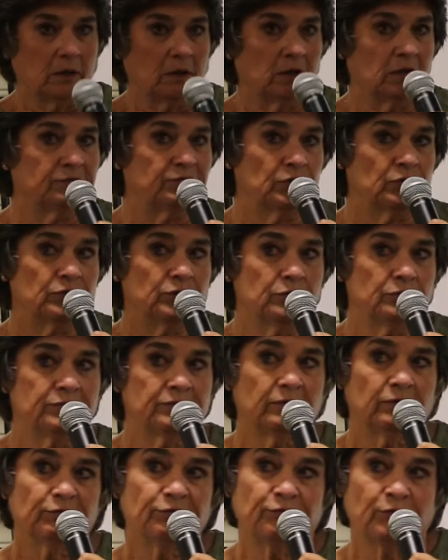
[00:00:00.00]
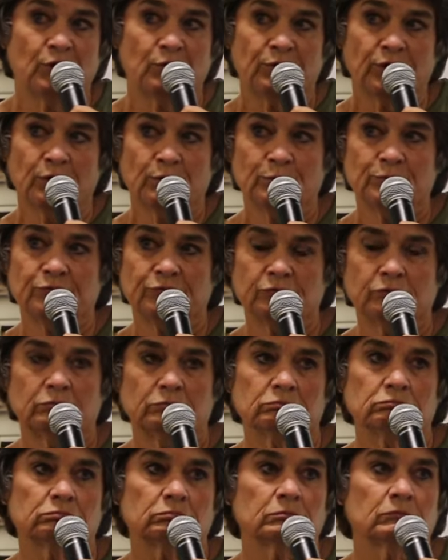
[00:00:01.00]
If you're using photos,
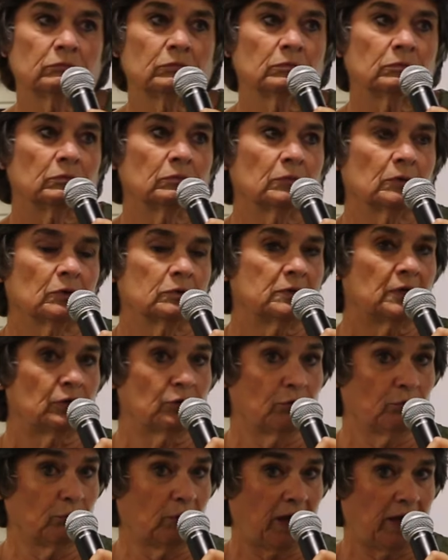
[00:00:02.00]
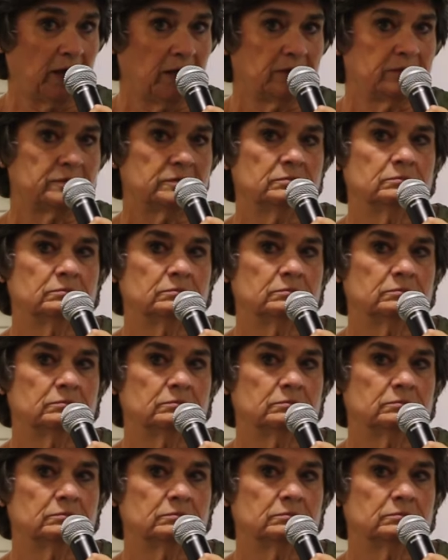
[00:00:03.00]
they're great,